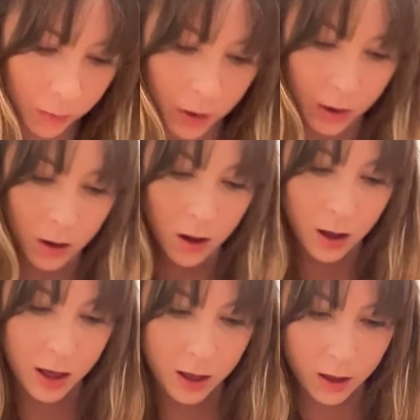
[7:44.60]
gonna
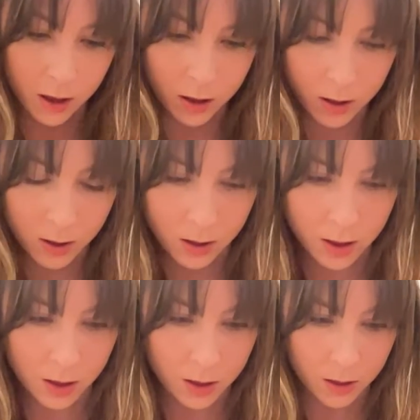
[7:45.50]
cut
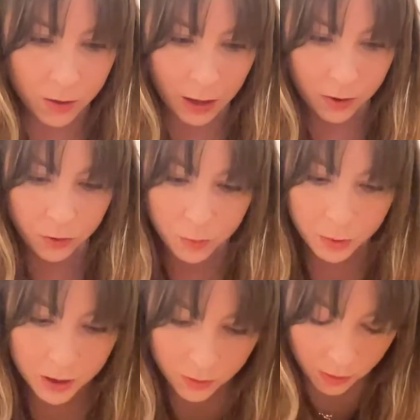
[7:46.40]
this extra
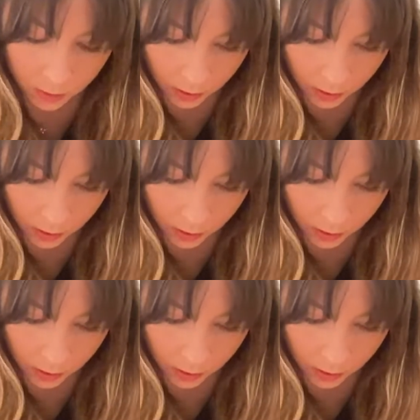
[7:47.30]
piece because I